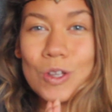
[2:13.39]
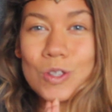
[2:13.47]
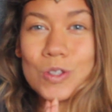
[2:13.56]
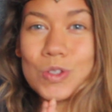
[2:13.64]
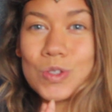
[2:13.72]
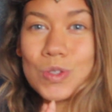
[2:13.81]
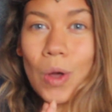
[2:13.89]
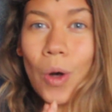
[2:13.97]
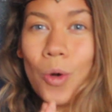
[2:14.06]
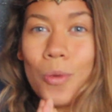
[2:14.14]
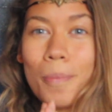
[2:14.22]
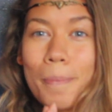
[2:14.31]

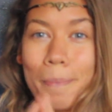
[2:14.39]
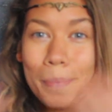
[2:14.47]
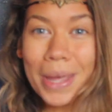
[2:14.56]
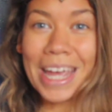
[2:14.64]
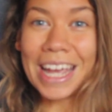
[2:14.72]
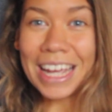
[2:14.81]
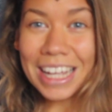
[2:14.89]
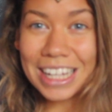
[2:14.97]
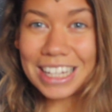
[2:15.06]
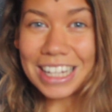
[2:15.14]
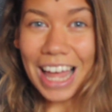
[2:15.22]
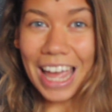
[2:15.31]
so big,
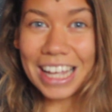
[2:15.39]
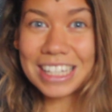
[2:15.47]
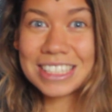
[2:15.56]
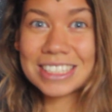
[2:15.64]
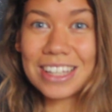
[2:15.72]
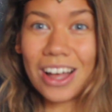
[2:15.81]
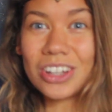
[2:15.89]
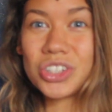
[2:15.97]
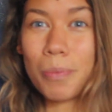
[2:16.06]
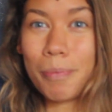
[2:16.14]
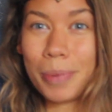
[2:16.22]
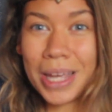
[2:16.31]
like
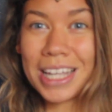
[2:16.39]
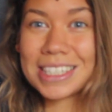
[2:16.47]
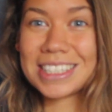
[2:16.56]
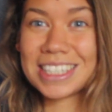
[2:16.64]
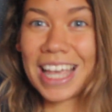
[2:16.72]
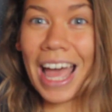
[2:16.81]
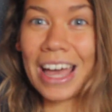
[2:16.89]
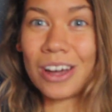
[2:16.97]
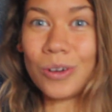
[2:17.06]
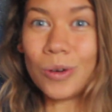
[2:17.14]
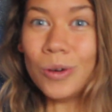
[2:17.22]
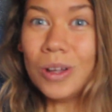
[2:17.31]
such a big
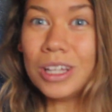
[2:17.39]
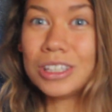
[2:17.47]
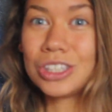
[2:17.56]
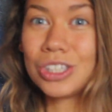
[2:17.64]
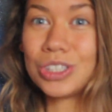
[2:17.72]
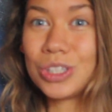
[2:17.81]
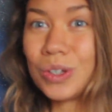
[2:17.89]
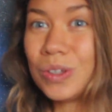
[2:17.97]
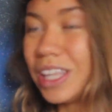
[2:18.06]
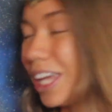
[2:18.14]
scale to do